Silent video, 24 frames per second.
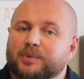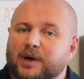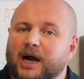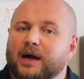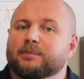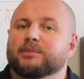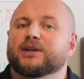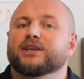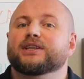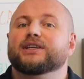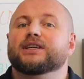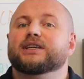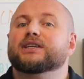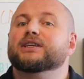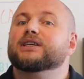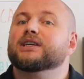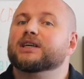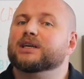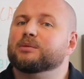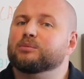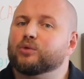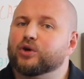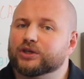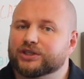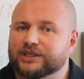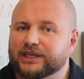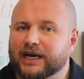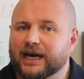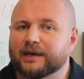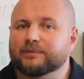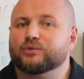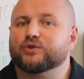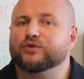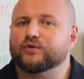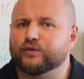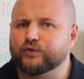probably need a little more
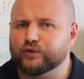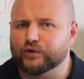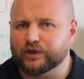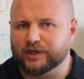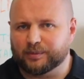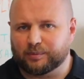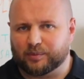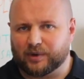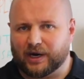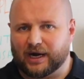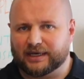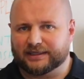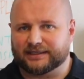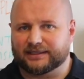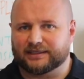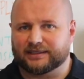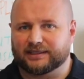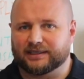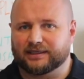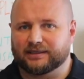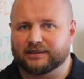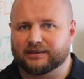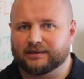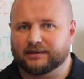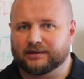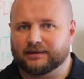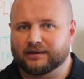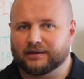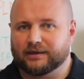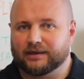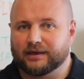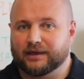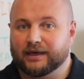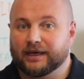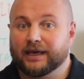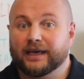time to fully process it.
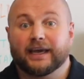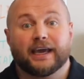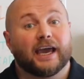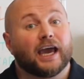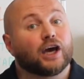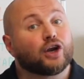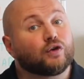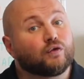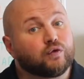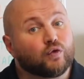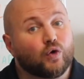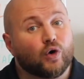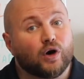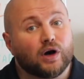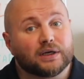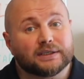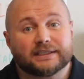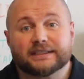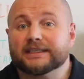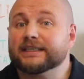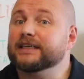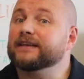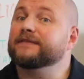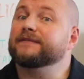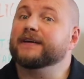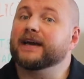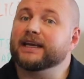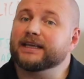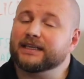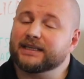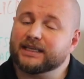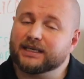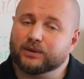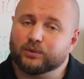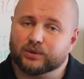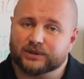And of course, if
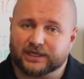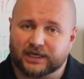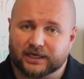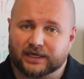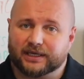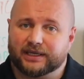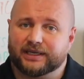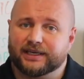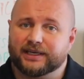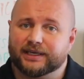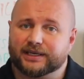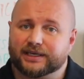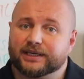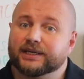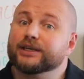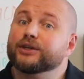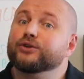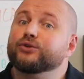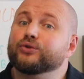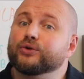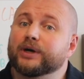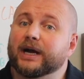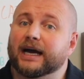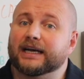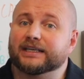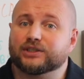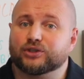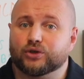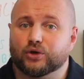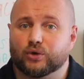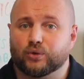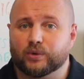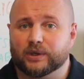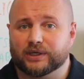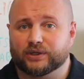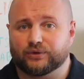anything was unclear, you guys
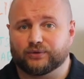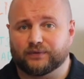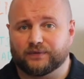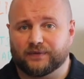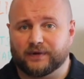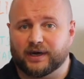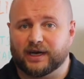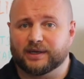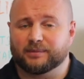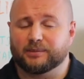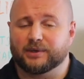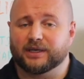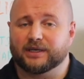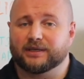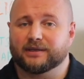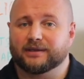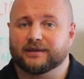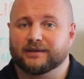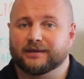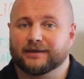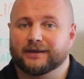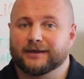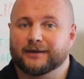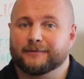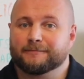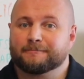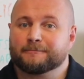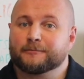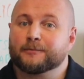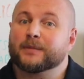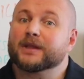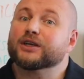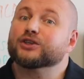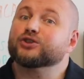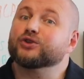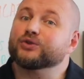know where to find me.
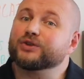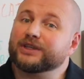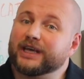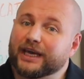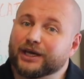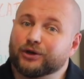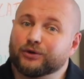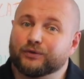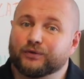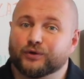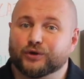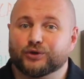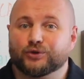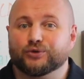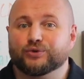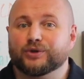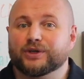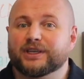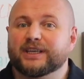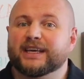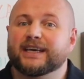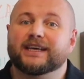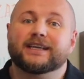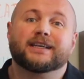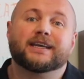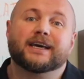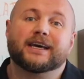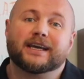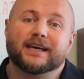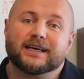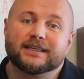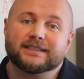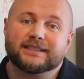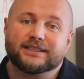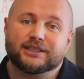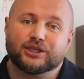So thank you for tuning in, and
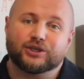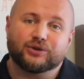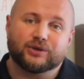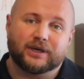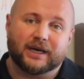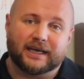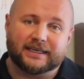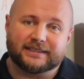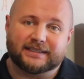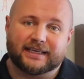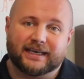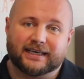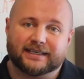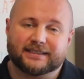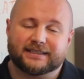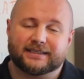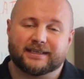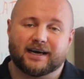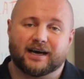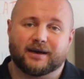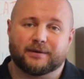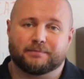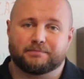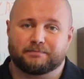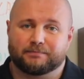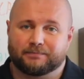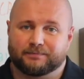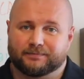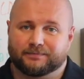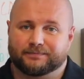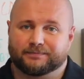I'll see you guys next time.